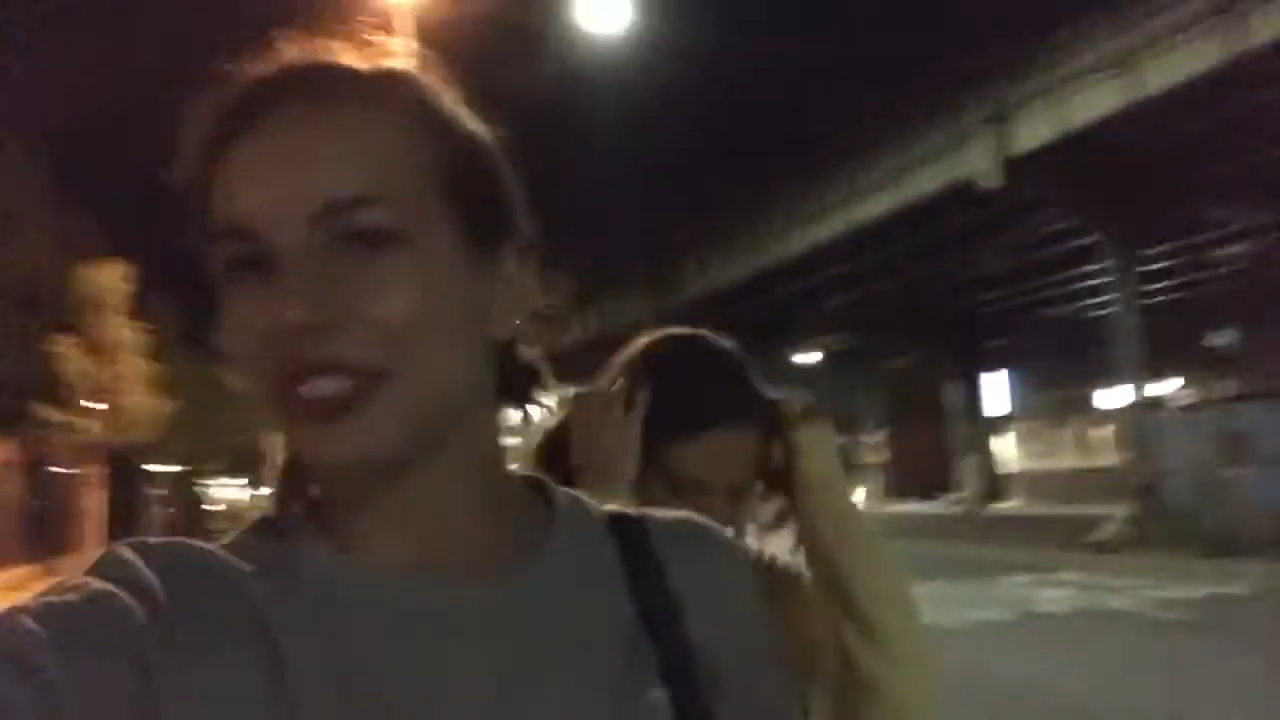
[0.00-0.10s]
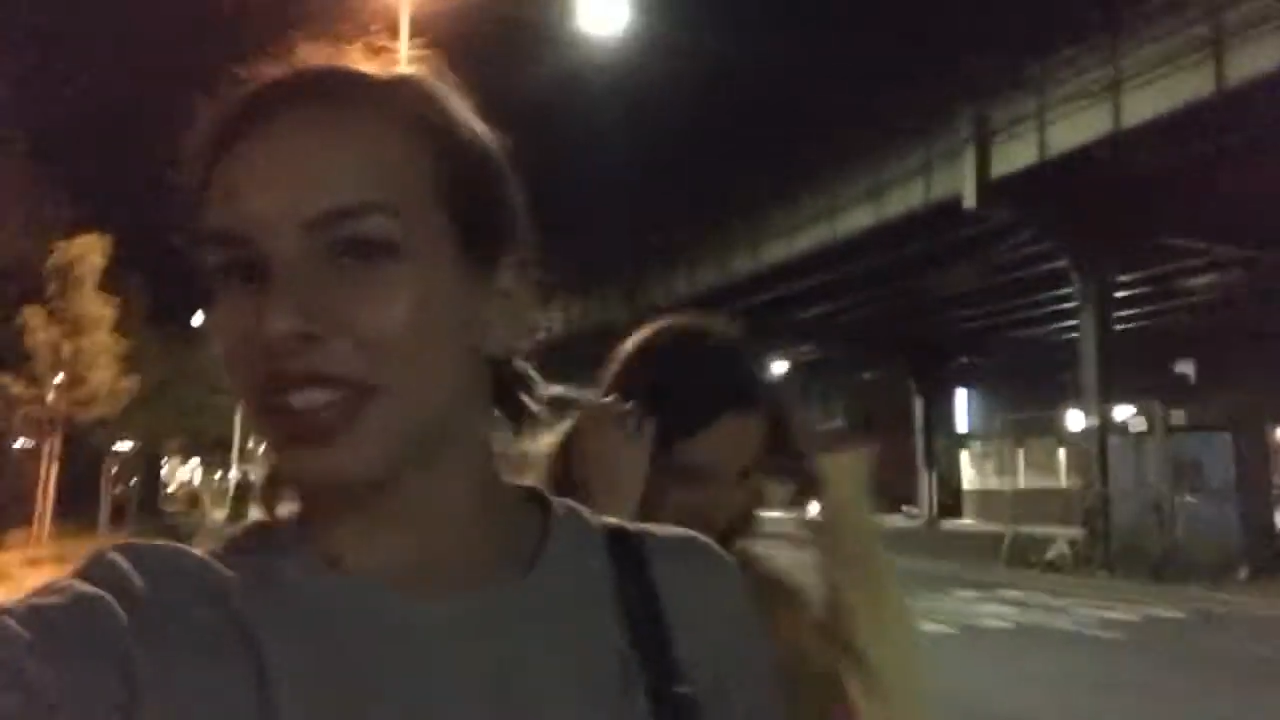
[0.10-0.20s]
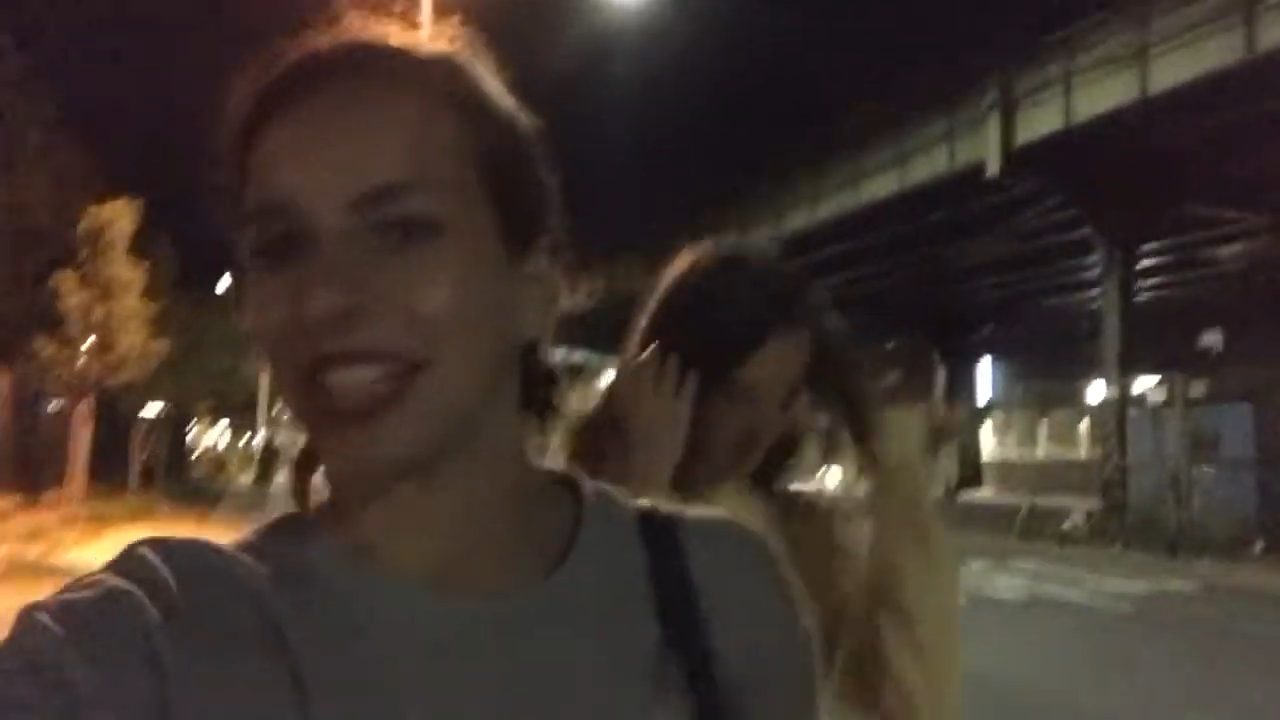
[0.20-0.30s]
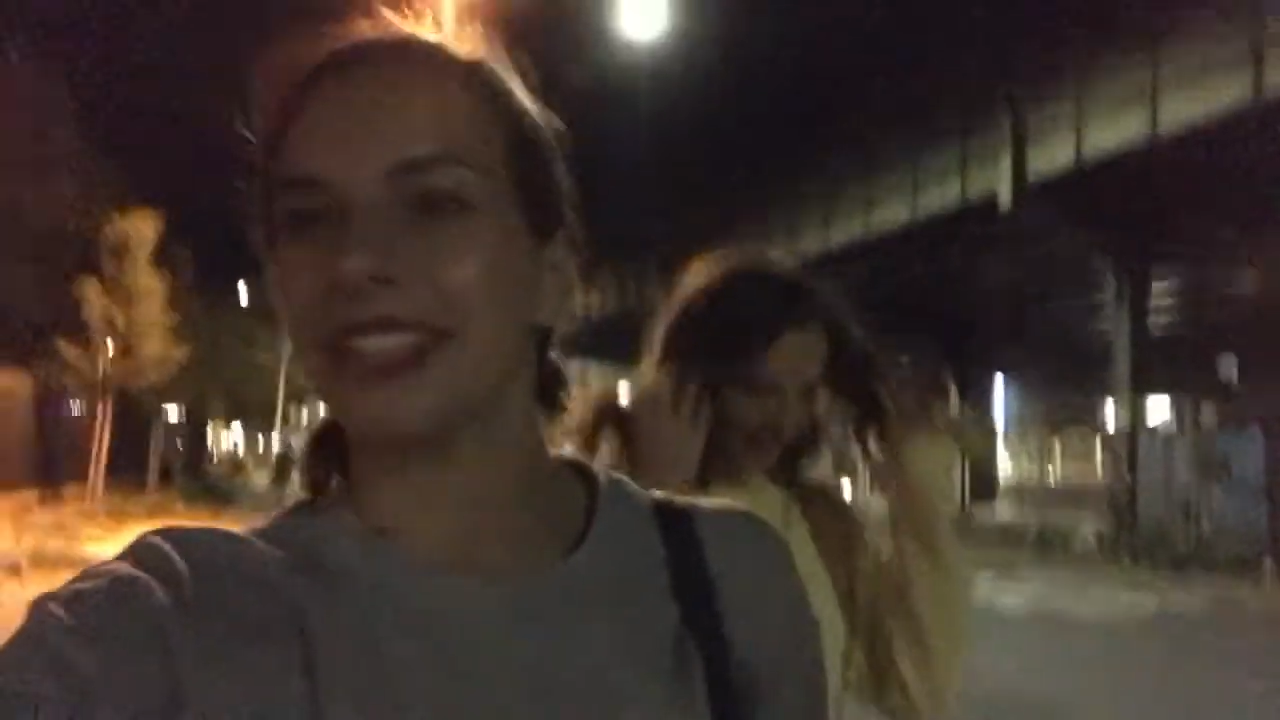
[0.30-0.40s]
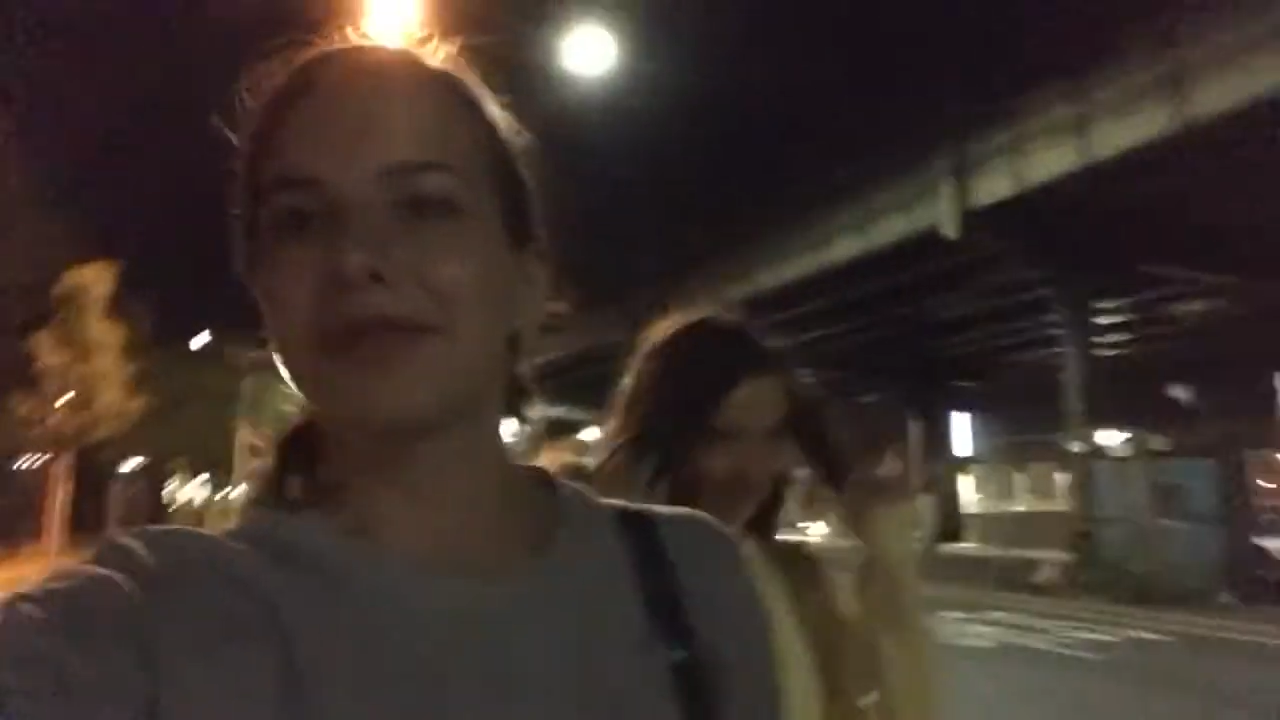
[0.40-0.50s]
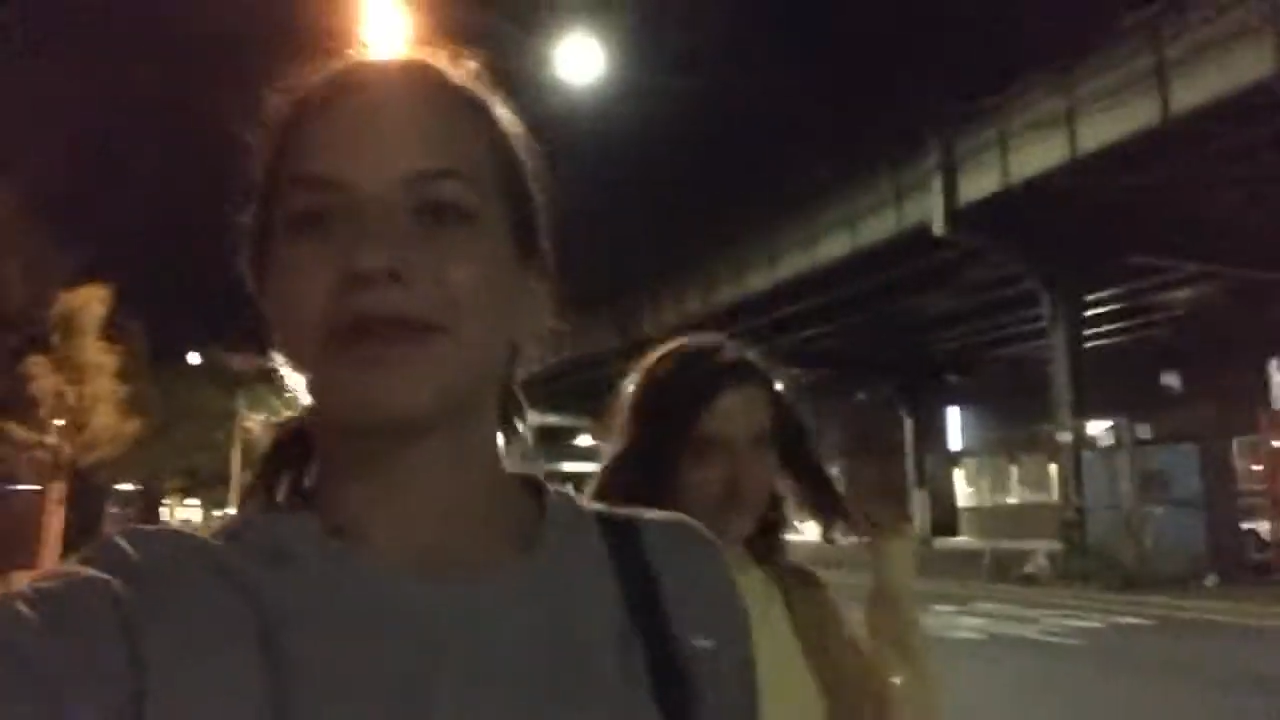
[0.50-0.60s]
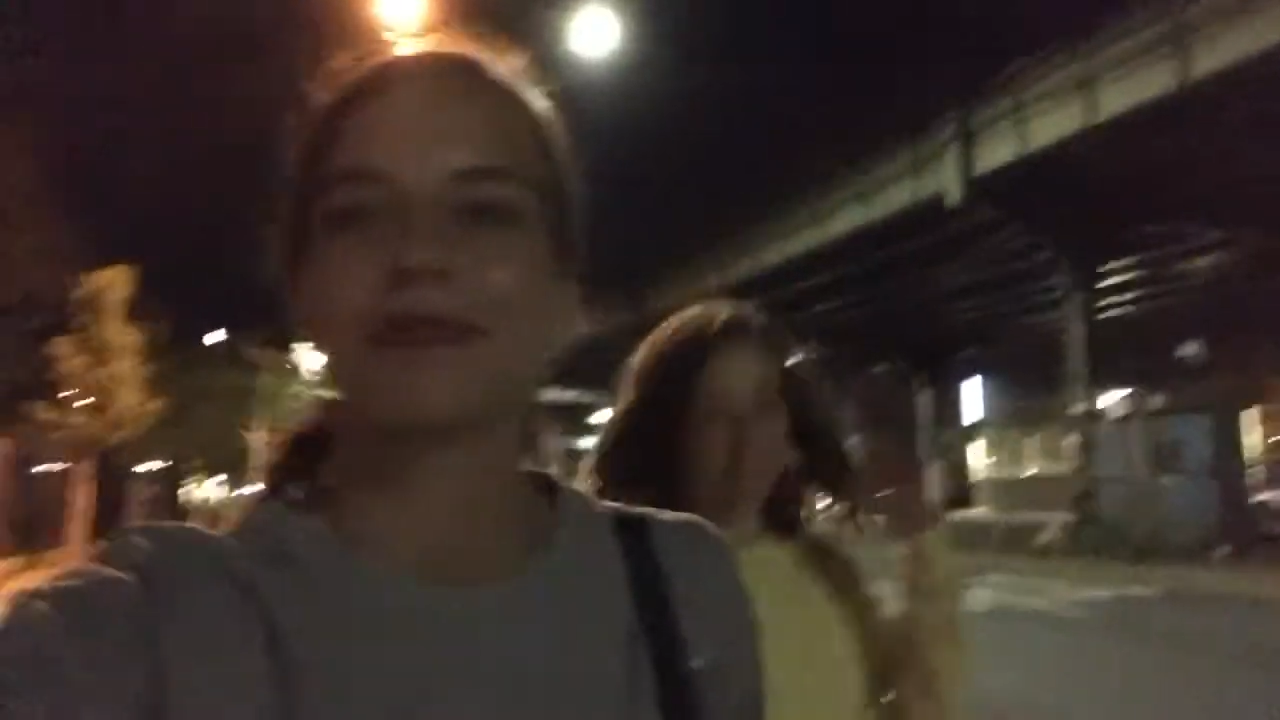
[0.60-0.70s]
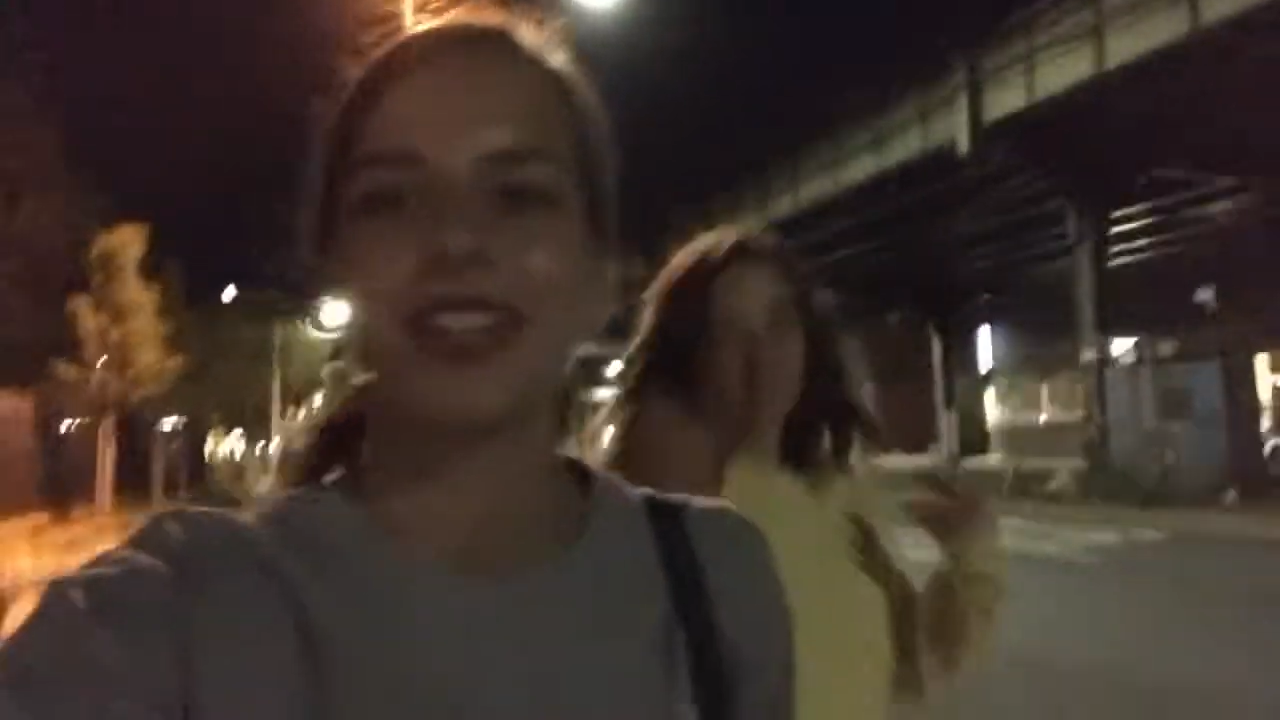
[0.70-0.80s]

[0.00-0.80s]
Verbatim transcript: train